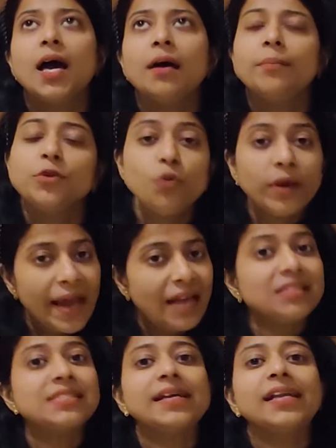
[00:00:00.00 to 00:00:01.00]
You
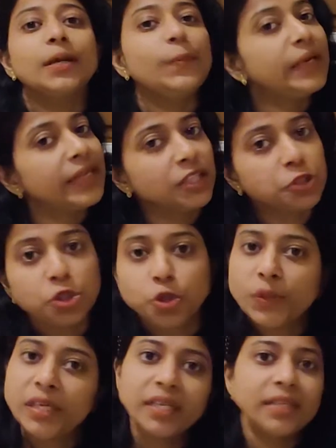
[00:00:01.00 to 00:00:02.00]
can send imitation
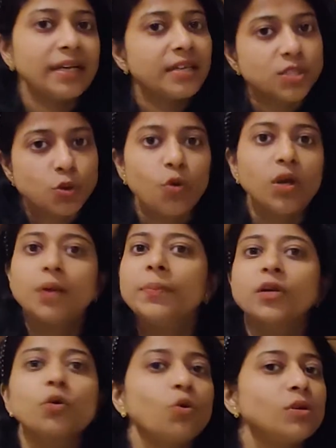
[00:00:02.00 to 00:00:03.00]
jewelry, that is okay,
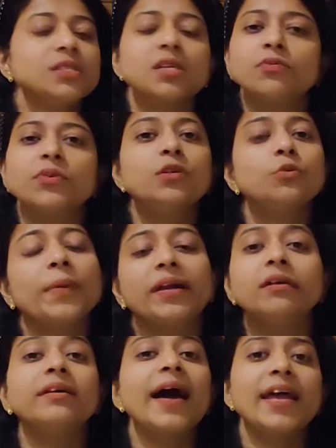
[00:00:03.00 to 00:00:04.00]
but gold, silver, you
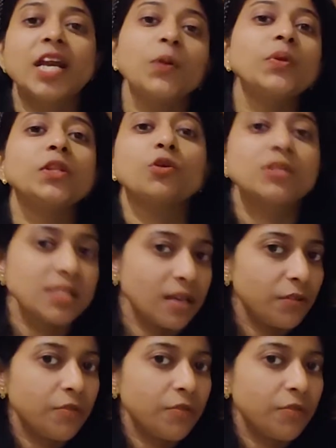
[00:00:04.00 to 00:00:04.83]
better carry it with yourself.